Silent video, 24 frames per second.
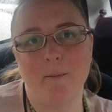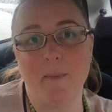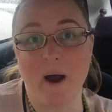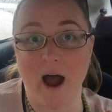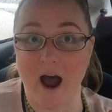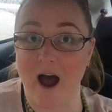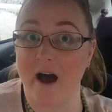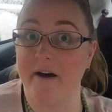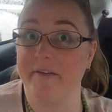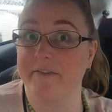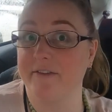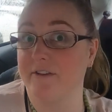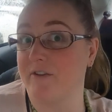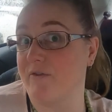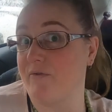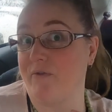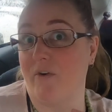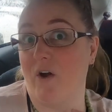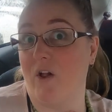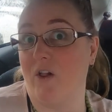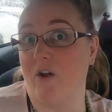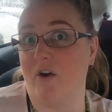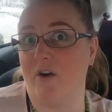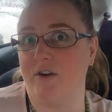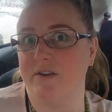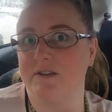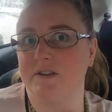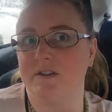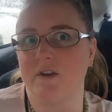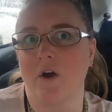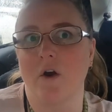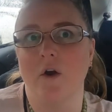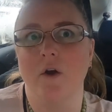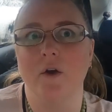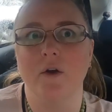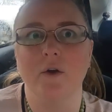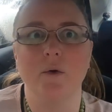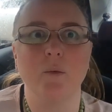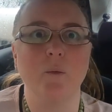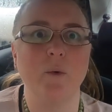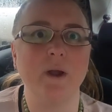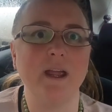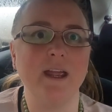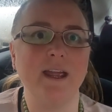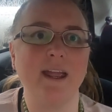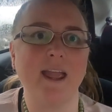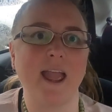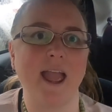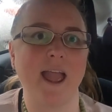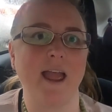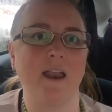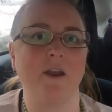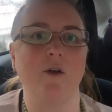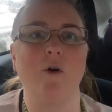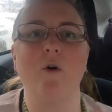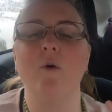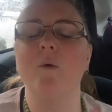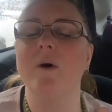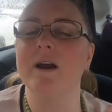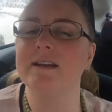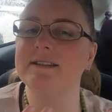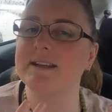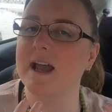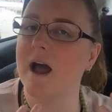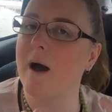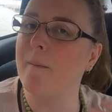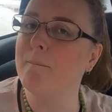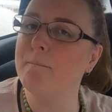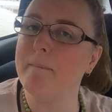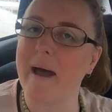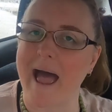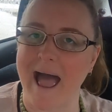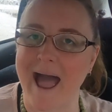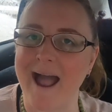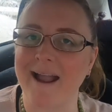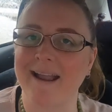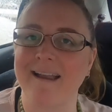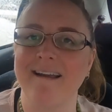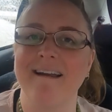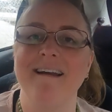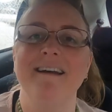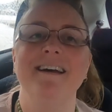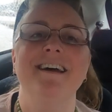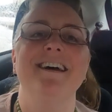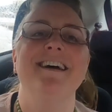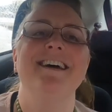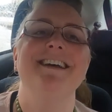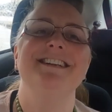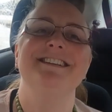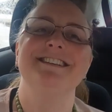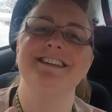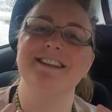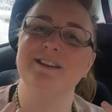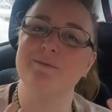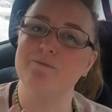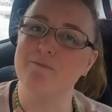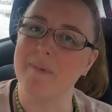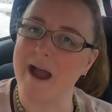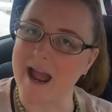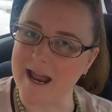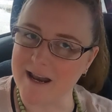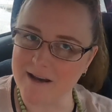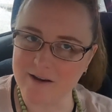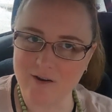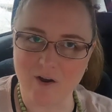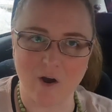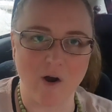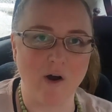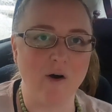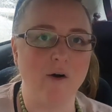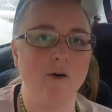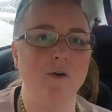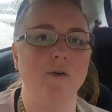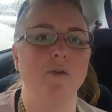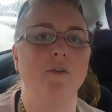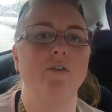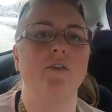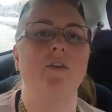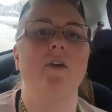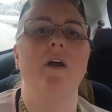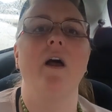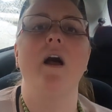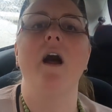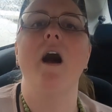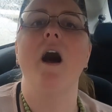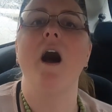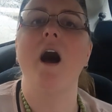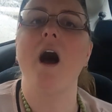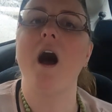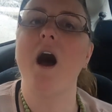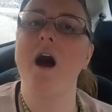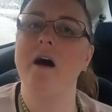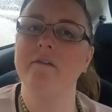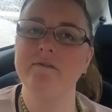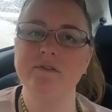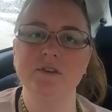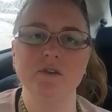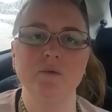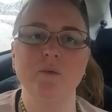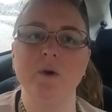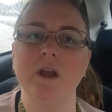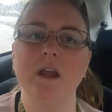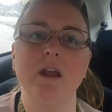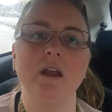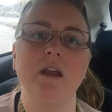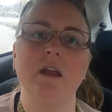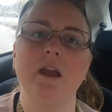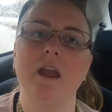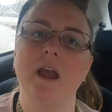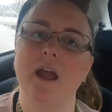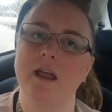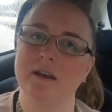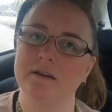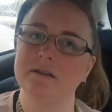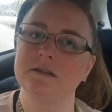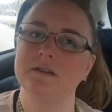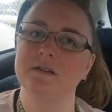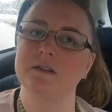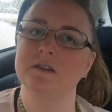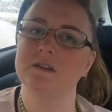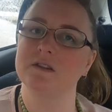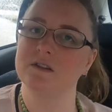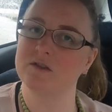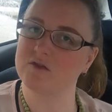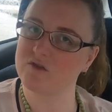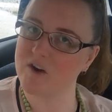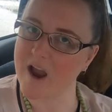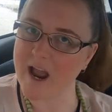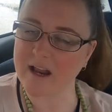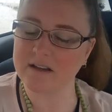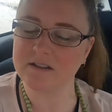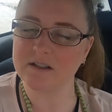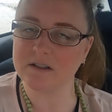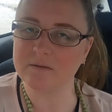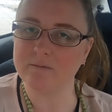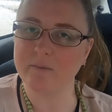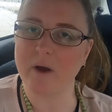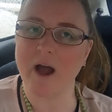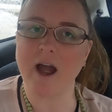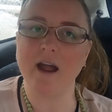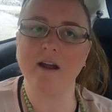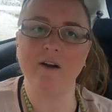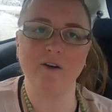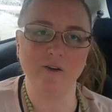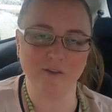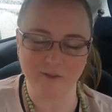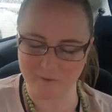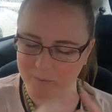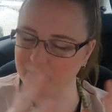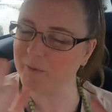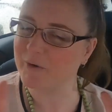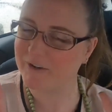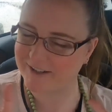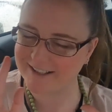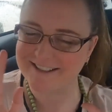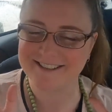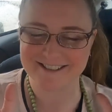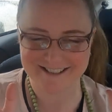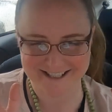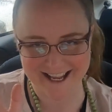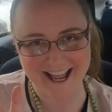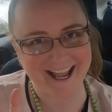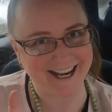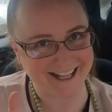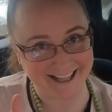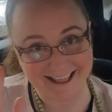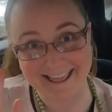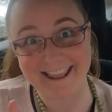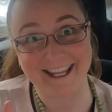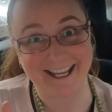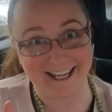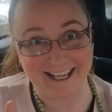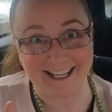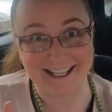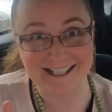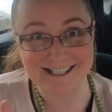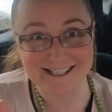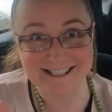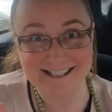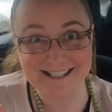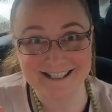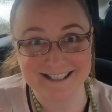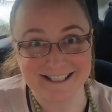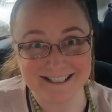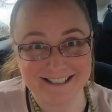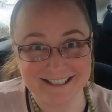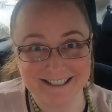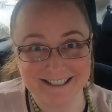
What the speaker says: a path to follow so we can always come back to the main goals after we get distracted by all the pretty shiny things.